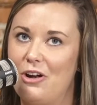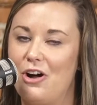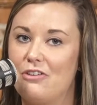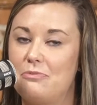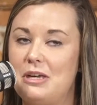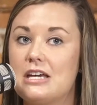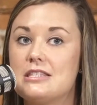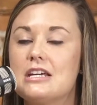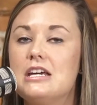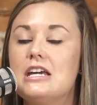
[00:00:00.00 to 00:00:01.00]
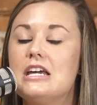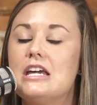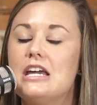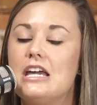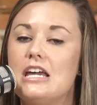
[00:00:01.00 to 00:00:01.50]
went off because
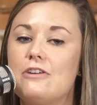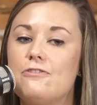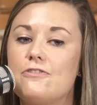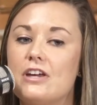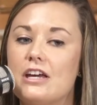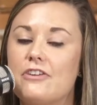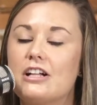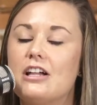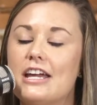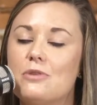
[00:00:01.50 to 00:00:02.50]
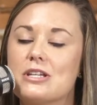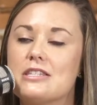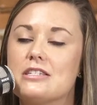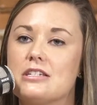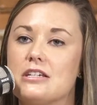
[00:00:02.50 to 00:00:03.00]
if a client
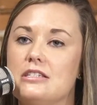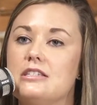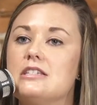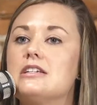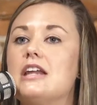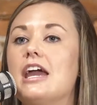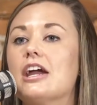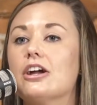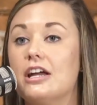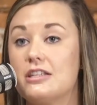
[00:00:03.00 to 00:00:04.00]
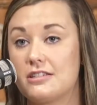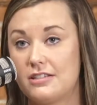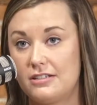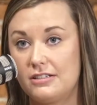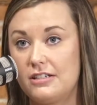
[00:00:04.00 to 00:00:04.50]
wants to
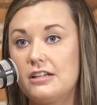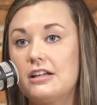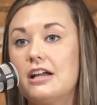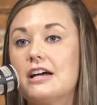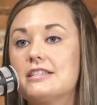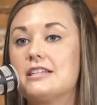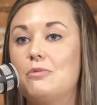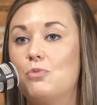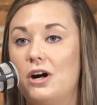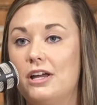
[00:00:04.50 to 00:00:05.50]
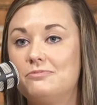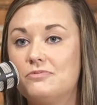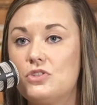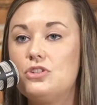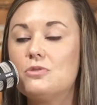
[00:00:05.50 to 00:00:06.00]
disinherit
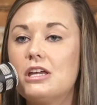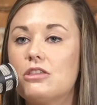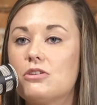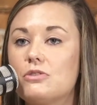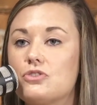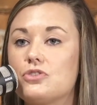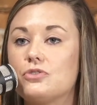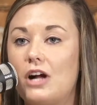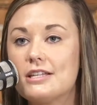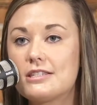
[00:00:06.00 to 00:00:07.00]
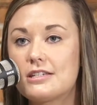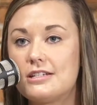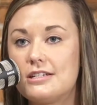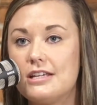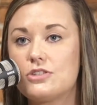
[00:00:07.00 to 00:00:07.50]
someone, doing it through a
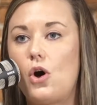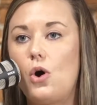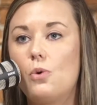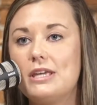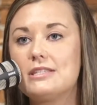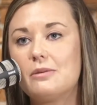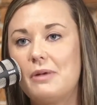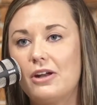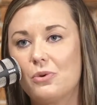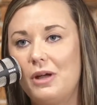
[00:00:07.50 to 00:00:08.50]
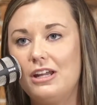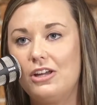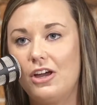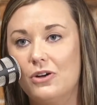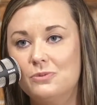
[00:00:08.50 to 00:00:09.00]
trust is always the better way to
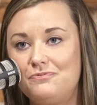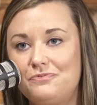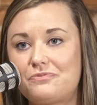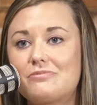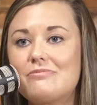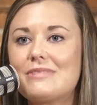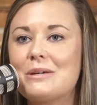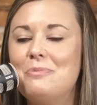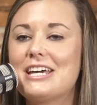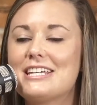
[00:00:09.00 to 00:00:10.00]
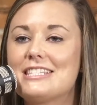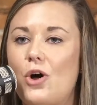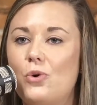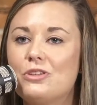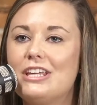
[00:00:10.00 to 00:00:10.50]
go, because
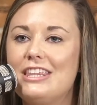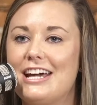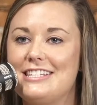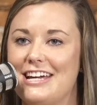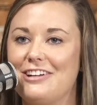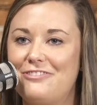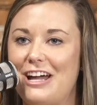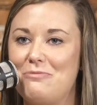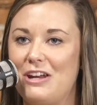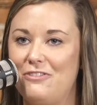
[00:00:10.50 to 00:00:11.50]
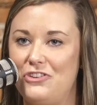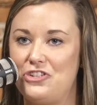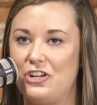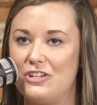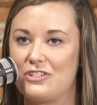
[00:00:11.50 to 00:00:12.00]
only the identified
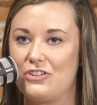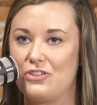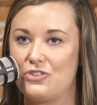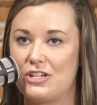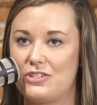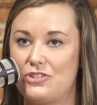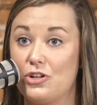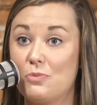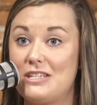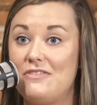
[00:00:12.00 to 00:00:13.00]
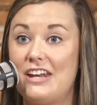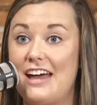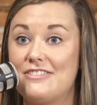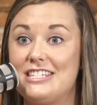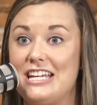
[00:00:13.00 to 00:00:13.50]
beneficiaries under the trust terms even
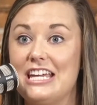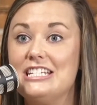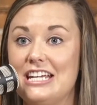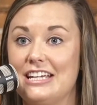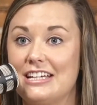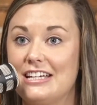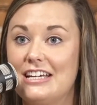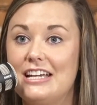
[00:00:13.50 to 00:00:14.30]
have standing.